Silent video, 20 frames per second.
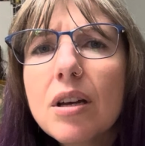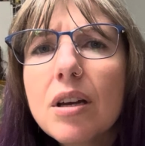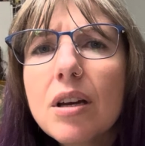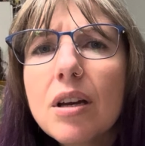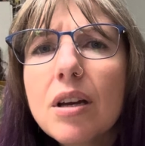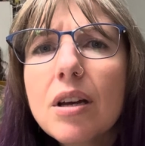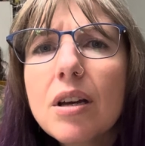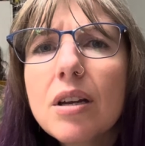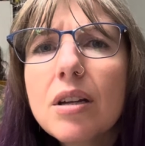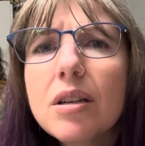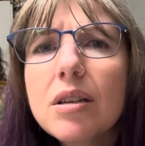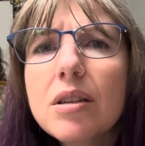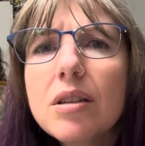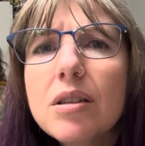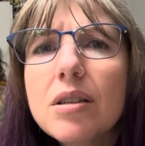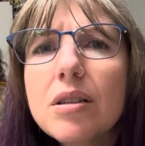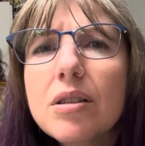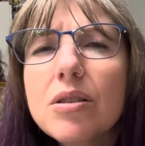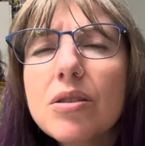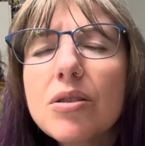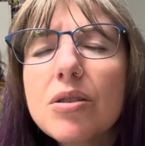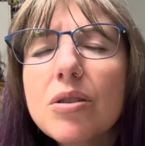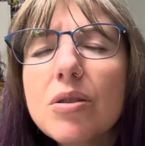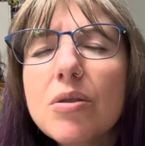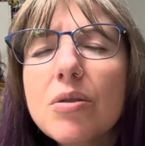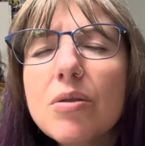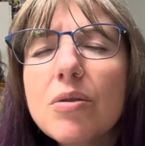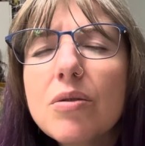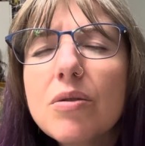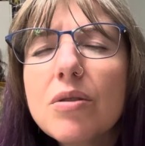And
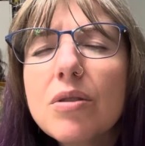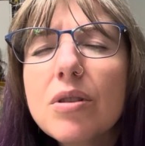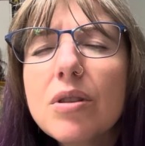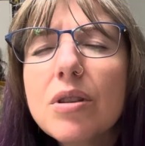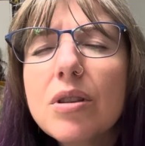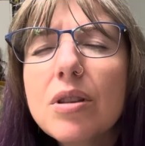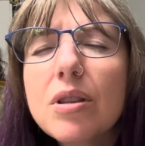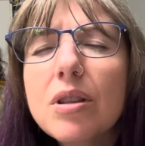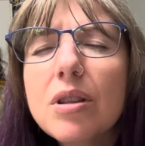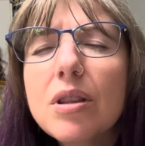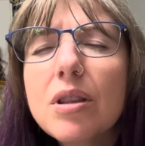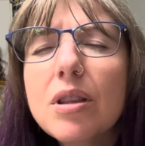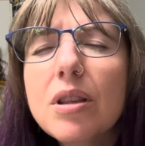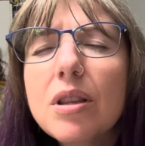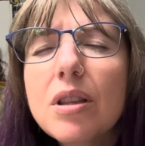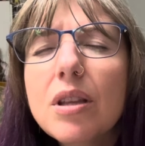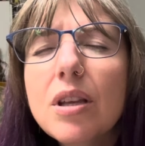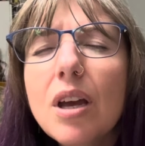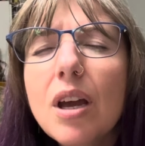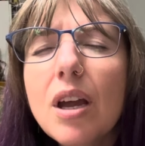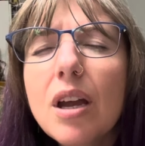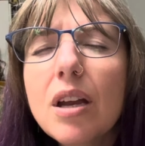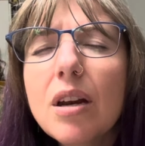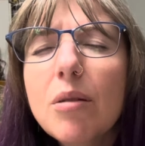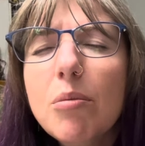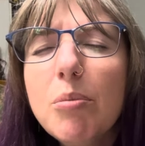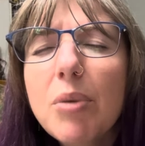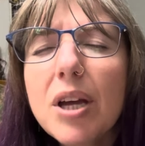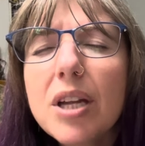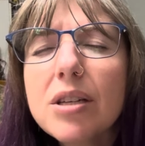so the 8
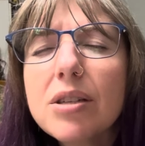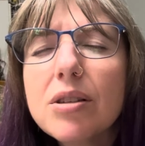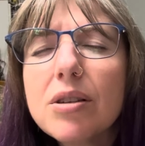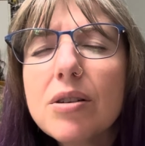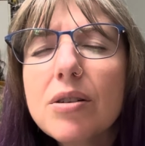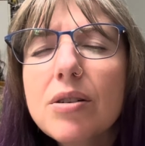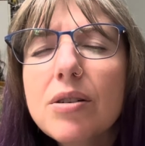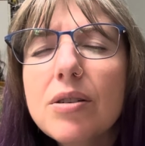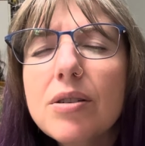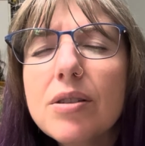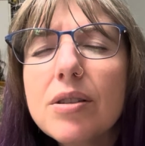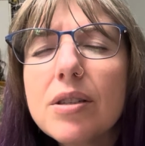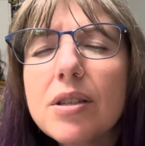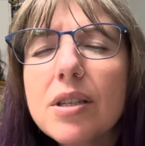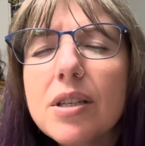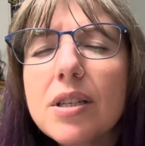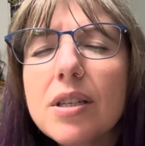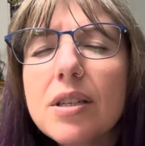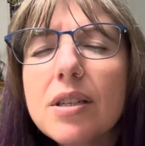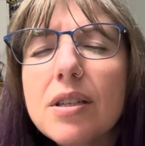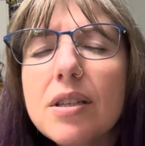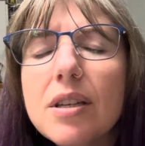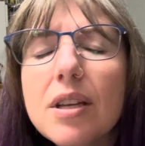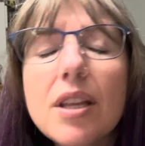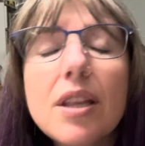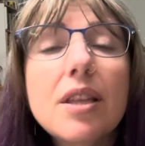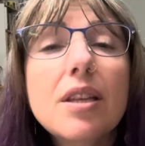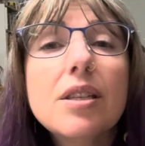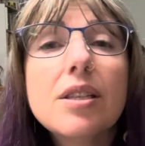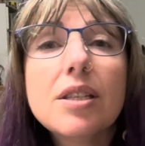of Pentacles is,
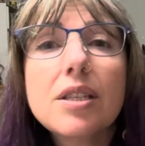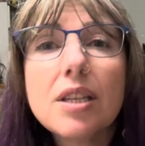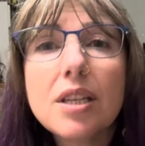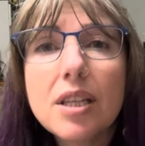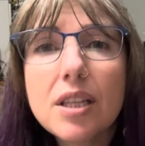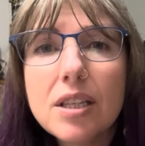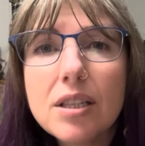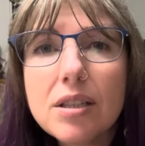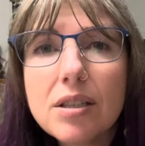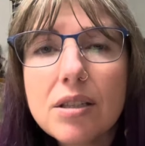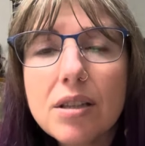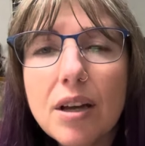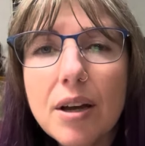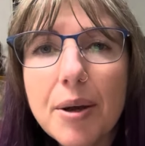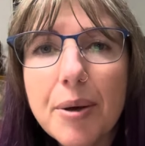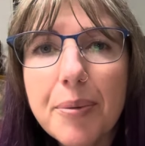in this